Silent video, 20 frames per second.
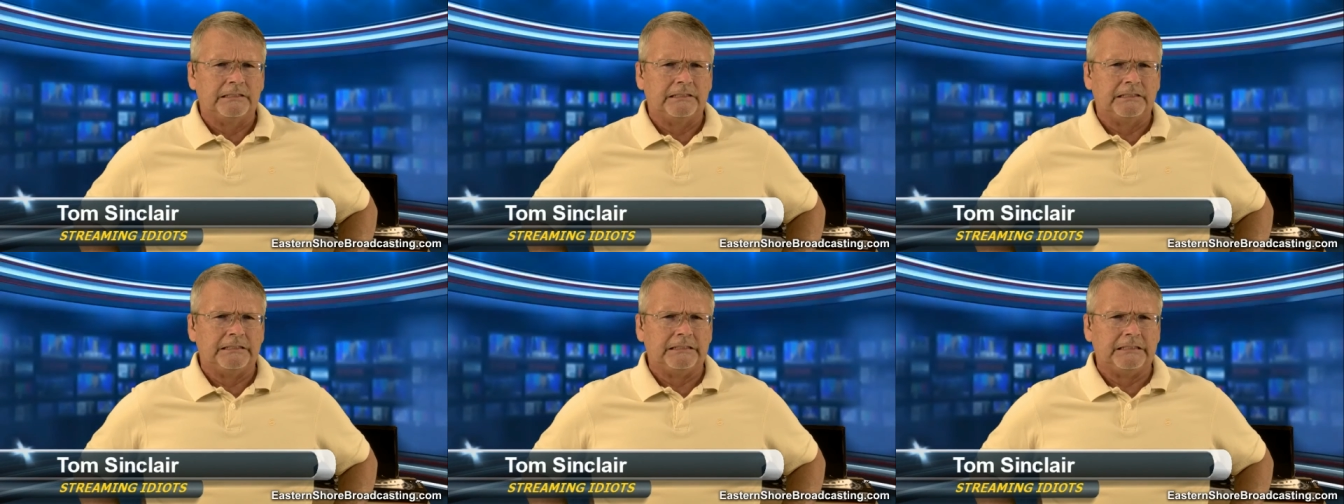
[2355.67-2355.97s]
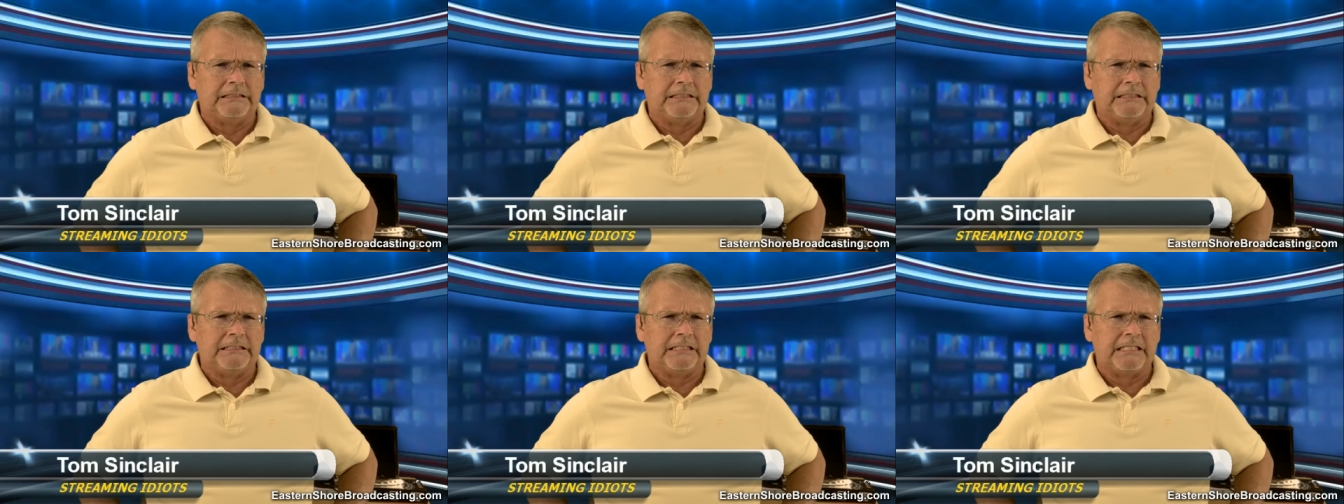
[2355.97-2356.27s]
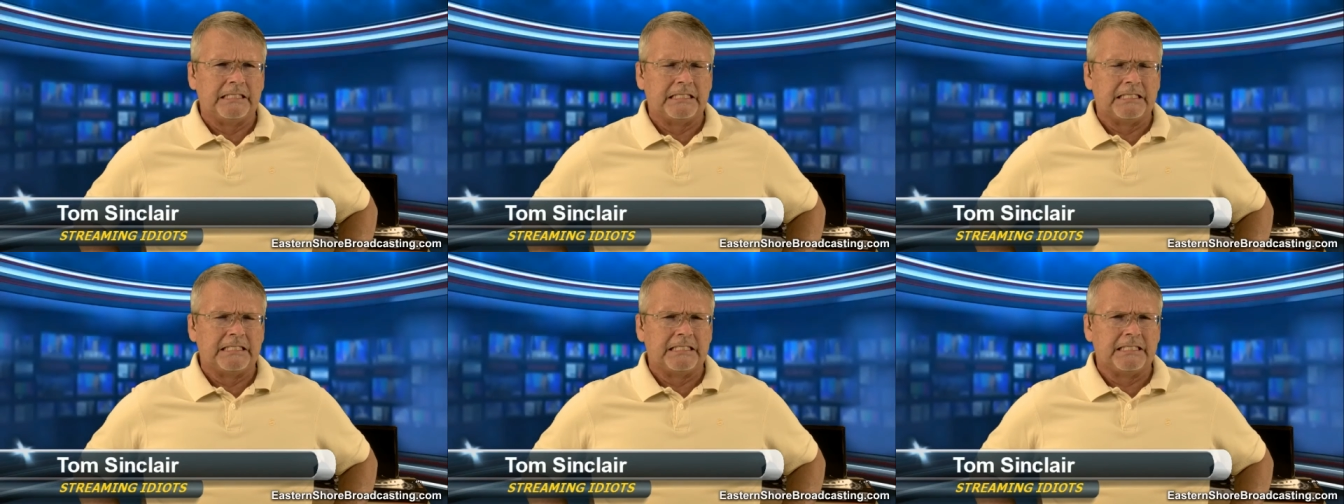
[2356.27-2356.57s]
is it
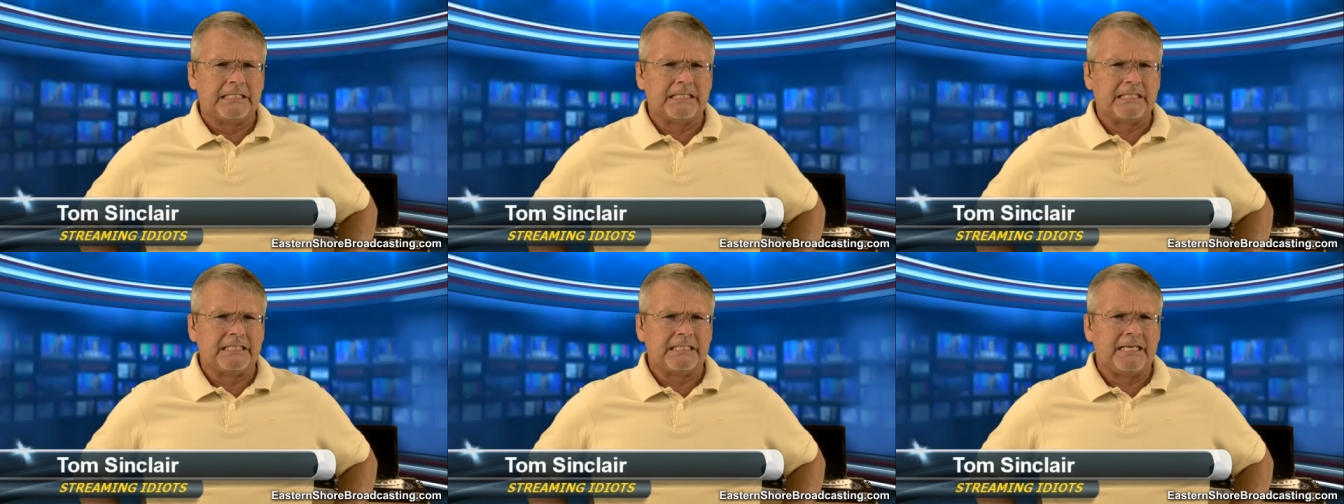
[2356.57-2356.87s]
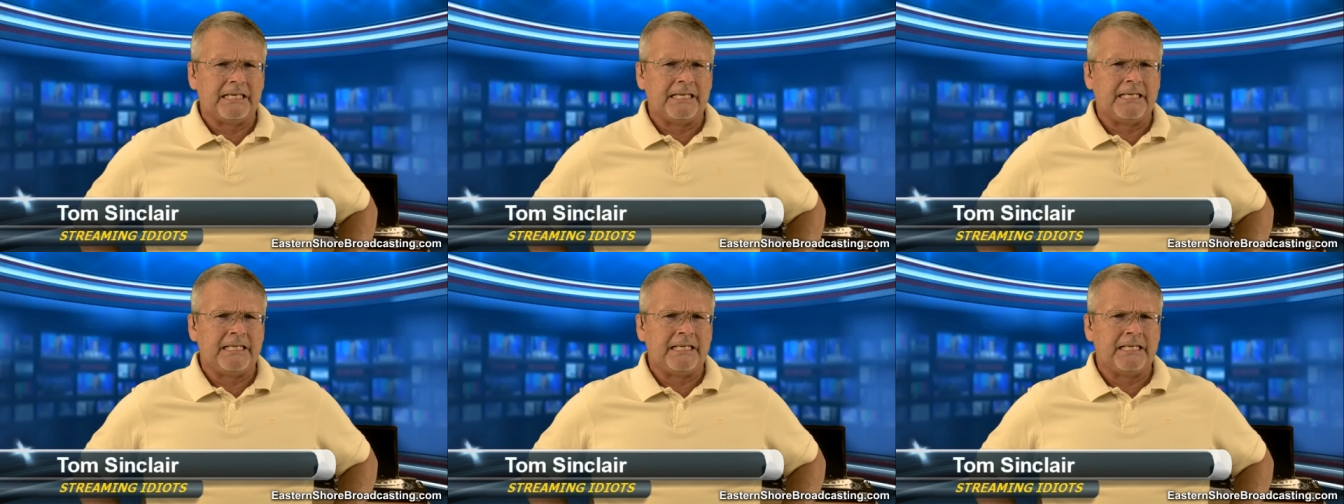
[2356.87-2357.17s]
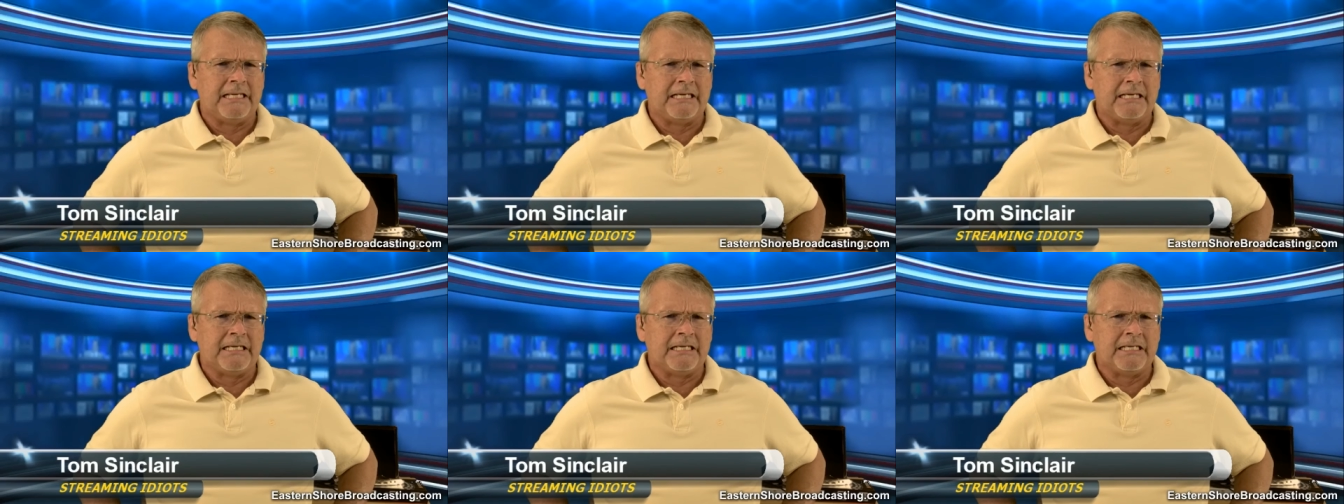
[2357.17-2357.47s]

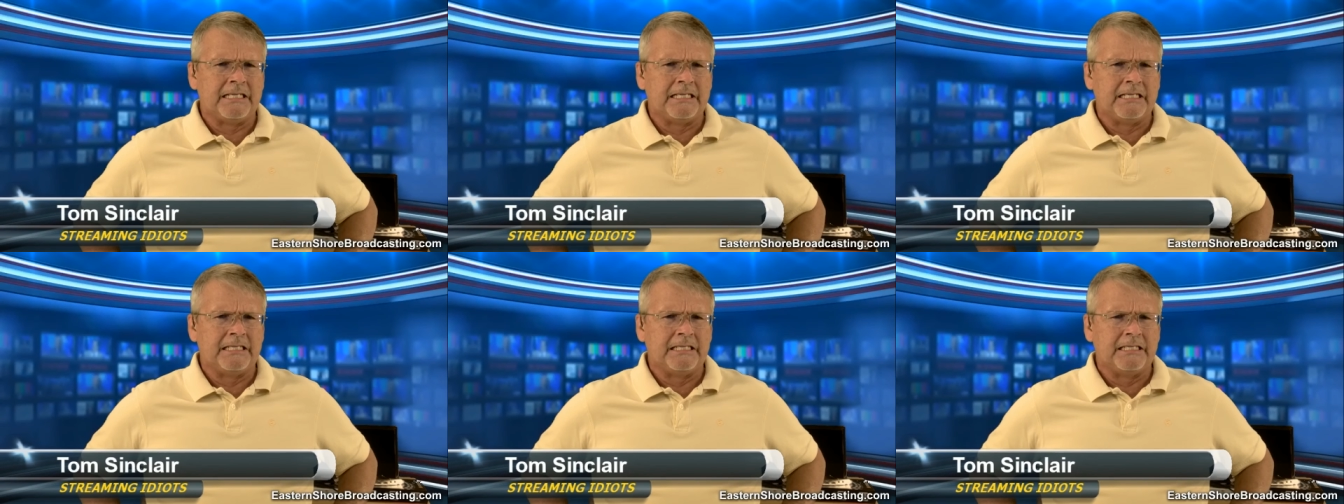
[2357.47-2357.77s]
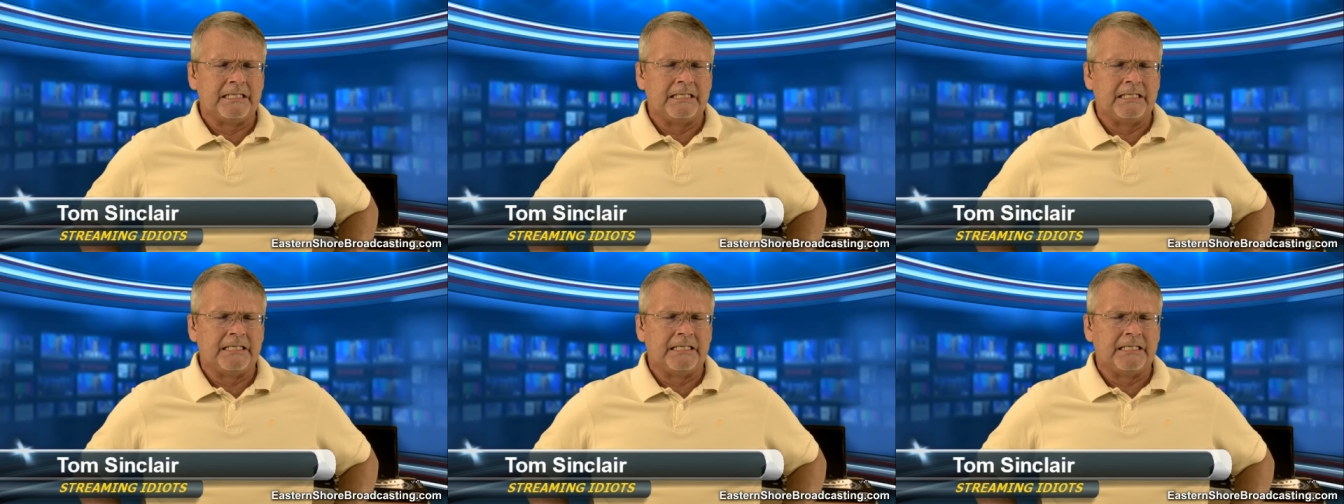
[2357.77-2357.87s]
$689?